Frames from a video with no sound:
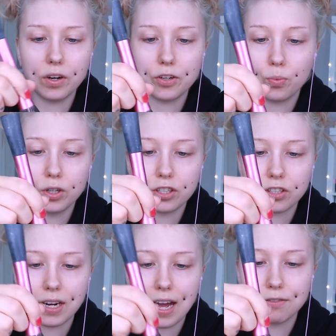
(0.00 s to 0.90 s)
we're, we're just
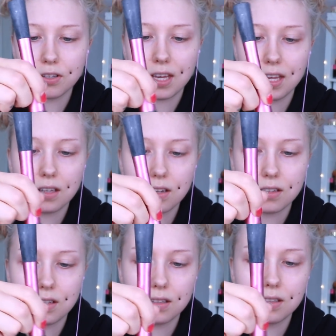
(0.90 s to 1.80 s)
gonna have to cake,
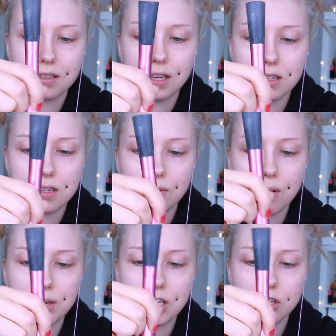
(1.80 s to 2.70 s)
because this is
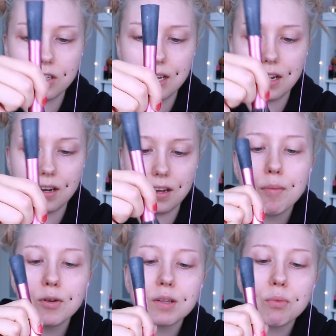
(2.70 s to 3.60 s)
Instagram pictures. And the
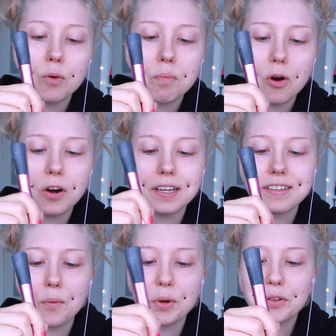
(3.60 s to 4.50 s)
most important part is
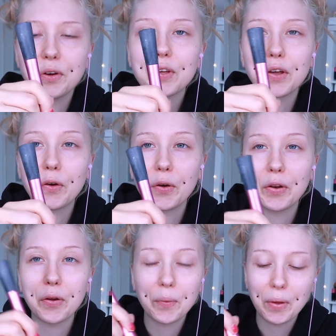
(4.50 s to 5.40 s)
that we look
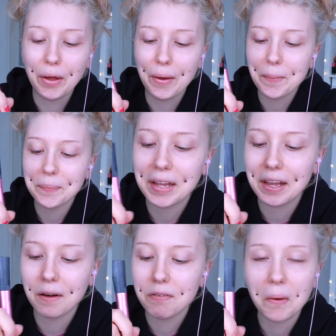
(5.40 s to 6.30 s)
good. Uh,
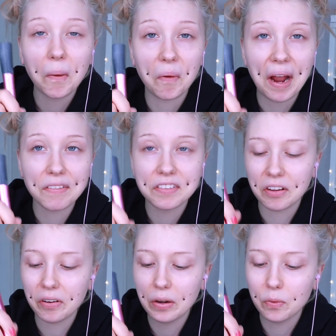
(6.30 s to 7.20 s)
in photographs,
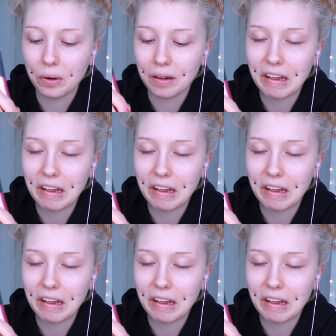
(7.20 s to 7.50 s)
not in real